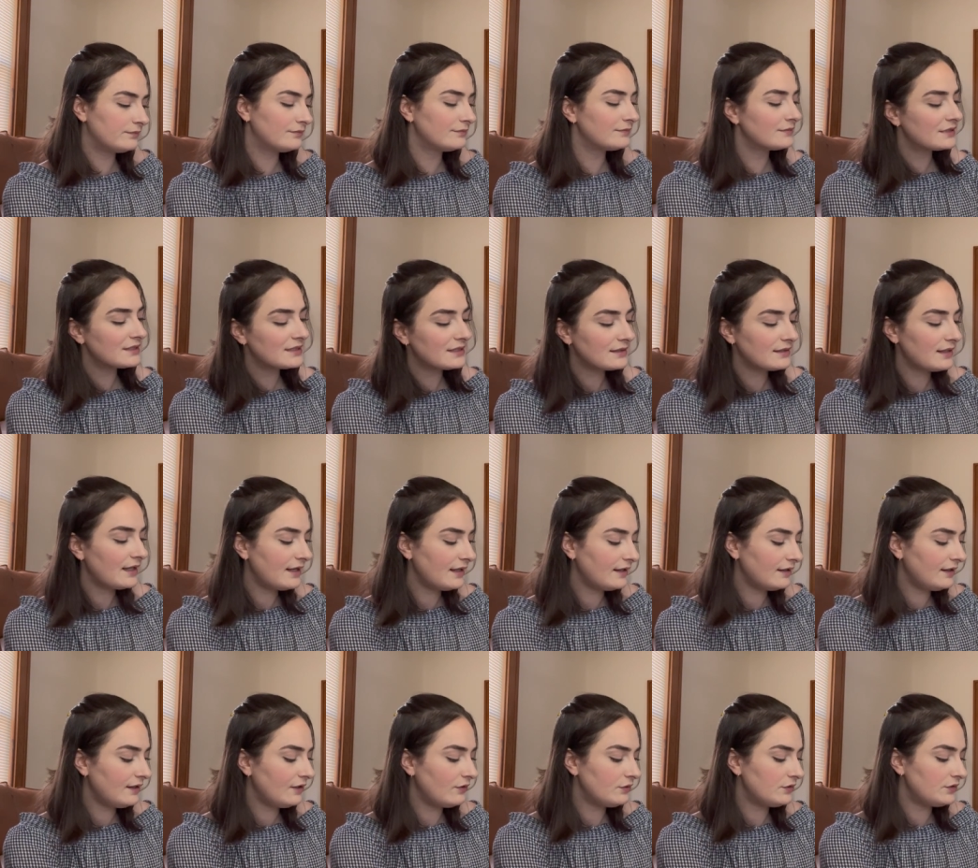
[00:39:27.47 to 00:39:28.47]

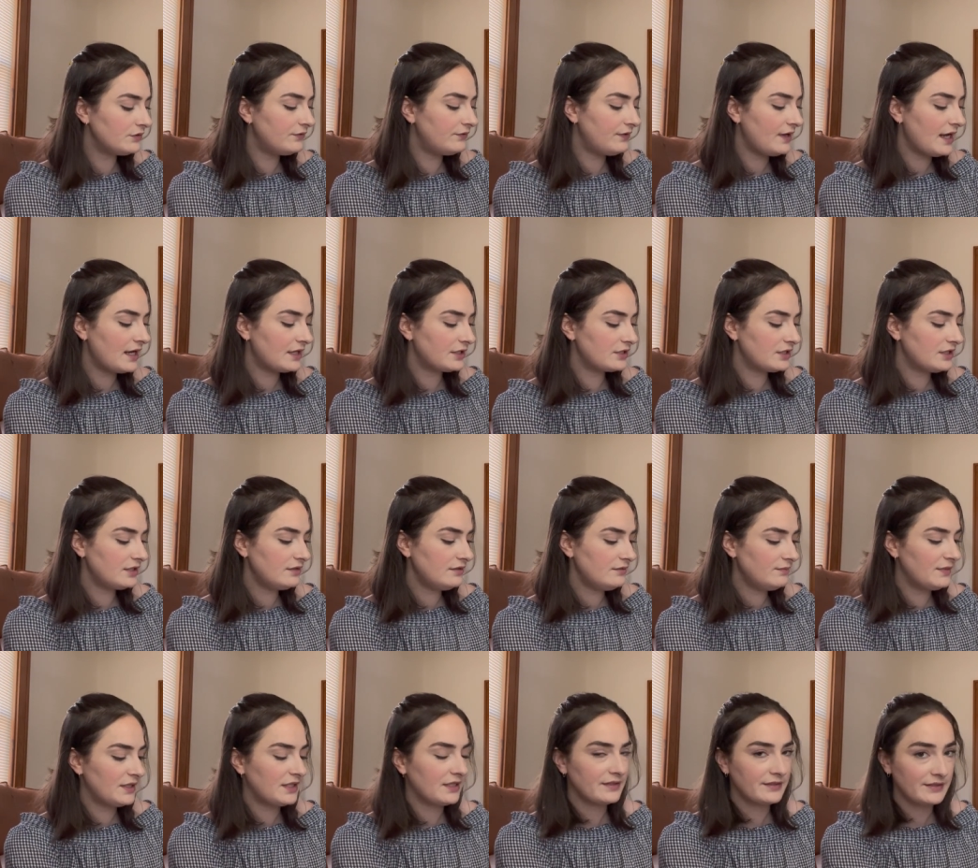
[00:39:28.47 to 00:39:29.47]
slightly old fashioned
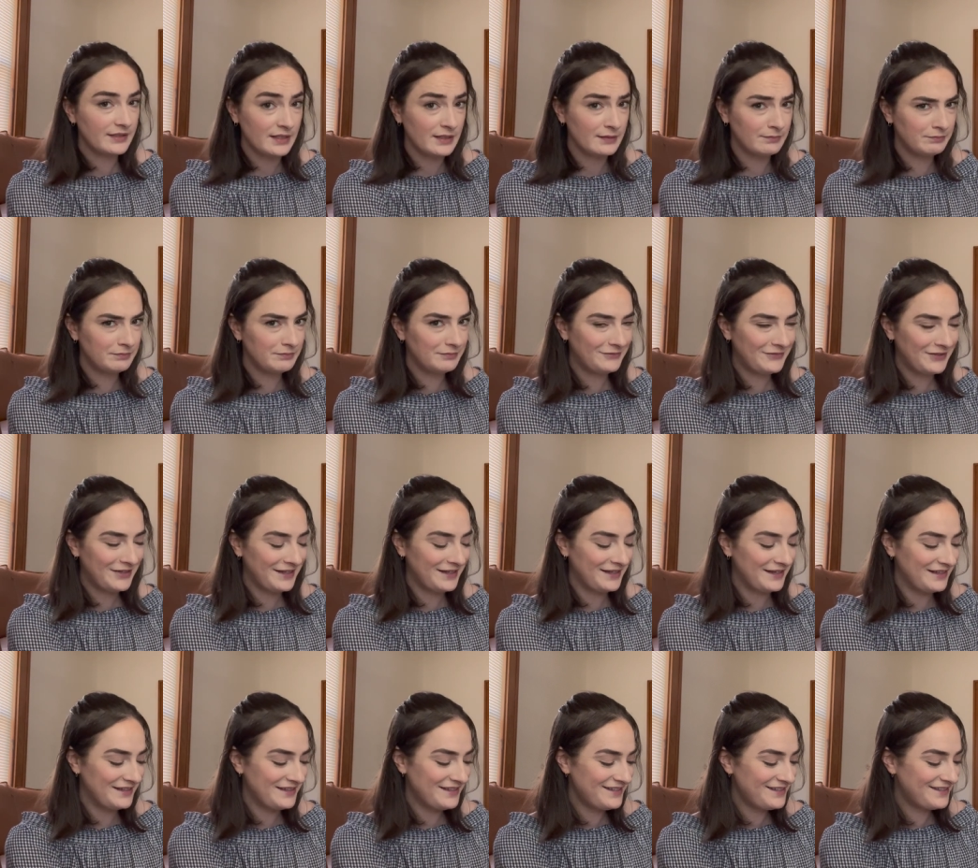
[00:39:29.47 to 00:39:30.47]
because it it
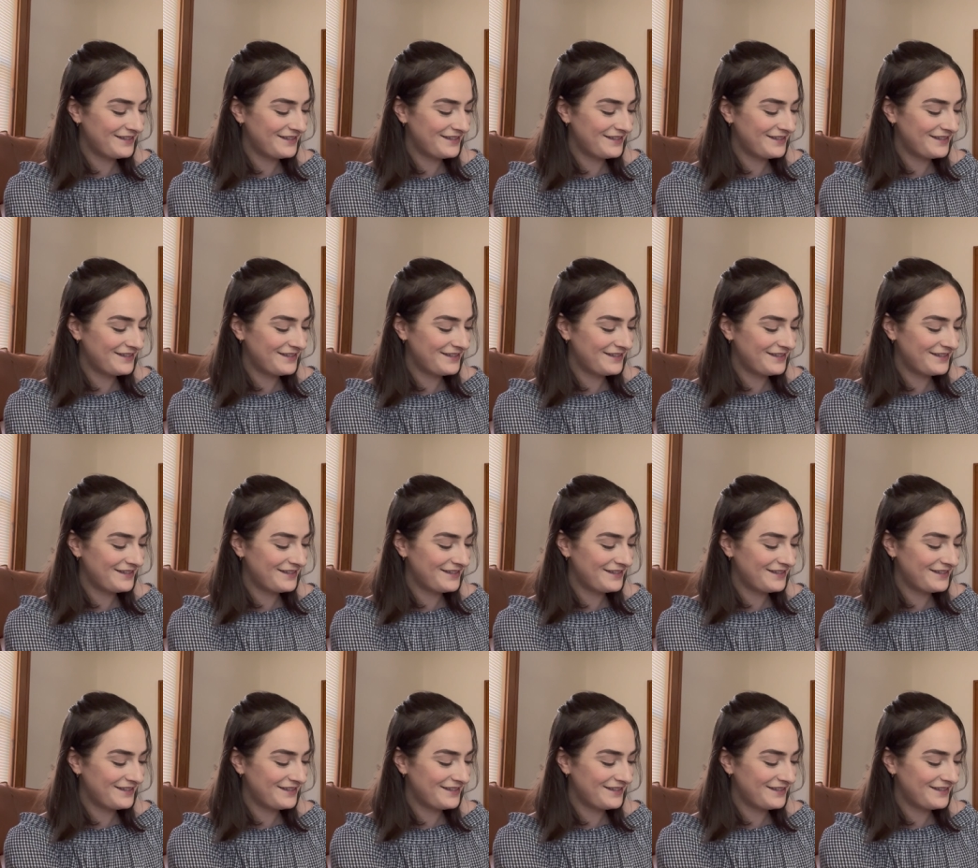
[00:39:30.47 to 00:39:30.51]
is,